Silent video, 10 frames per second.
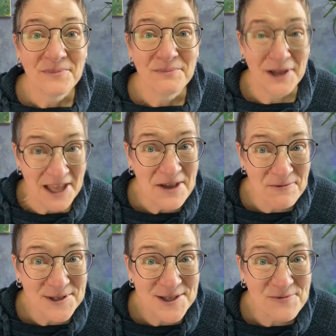But he
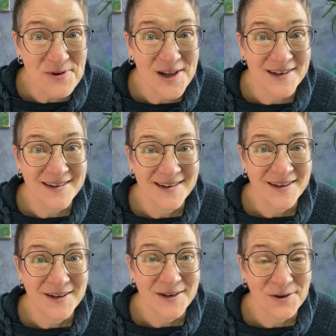was the one
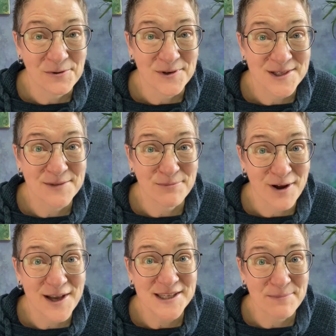who was
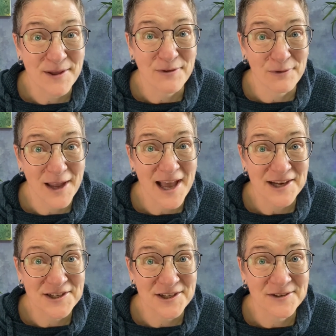surprised by the
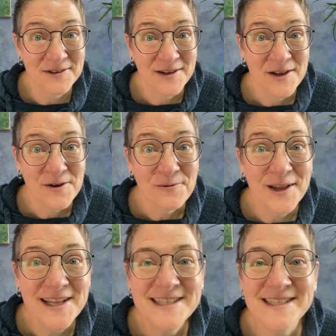reaction,
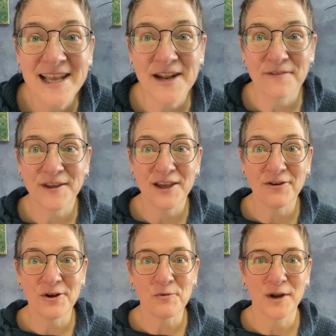when instead of
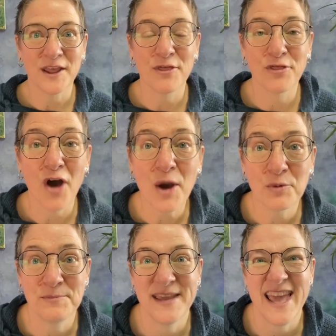hearing what he thought
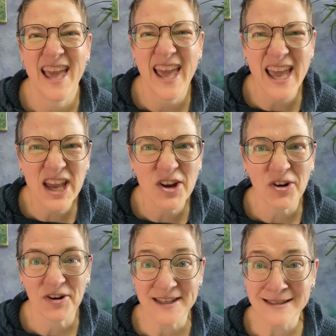would be
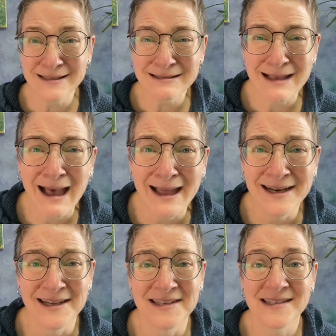anger and
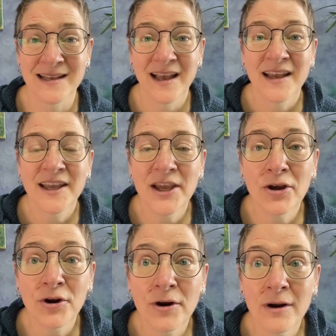sadness, he
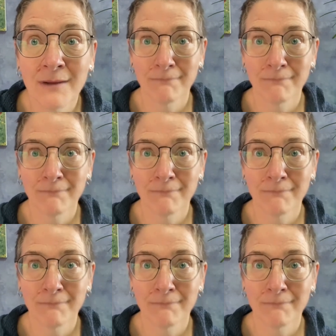heard